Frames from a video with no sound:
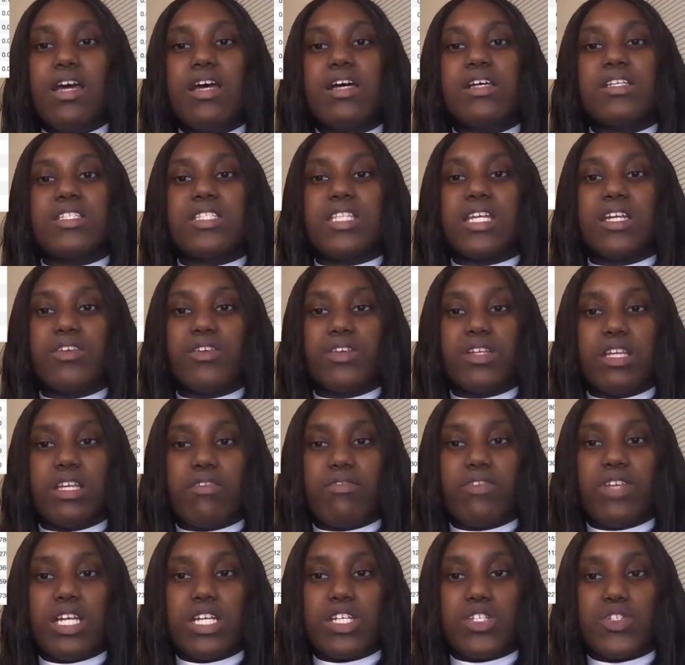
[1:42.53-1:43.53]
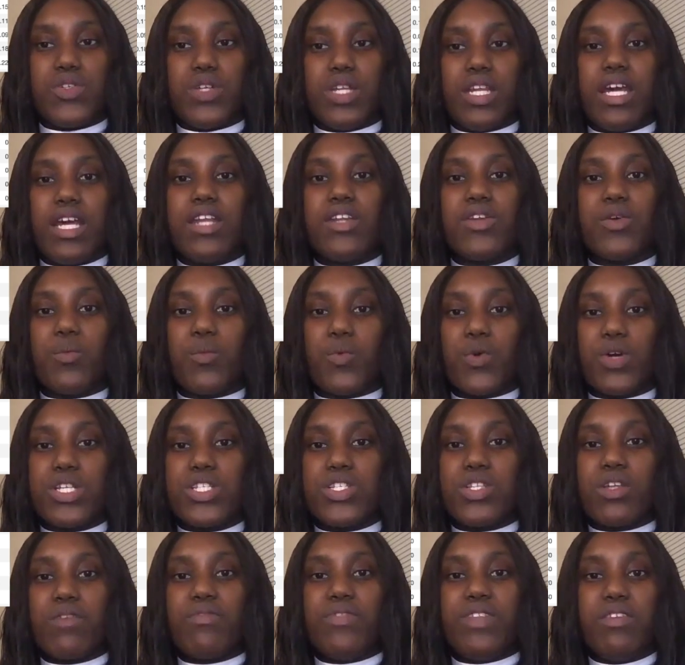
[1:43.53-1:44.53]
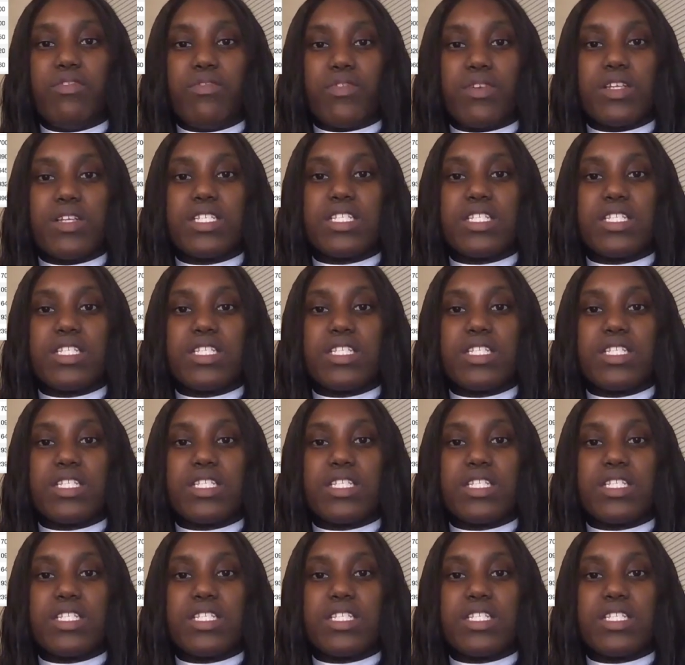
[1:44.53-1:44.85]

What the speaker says: standard deviation, and the worst of different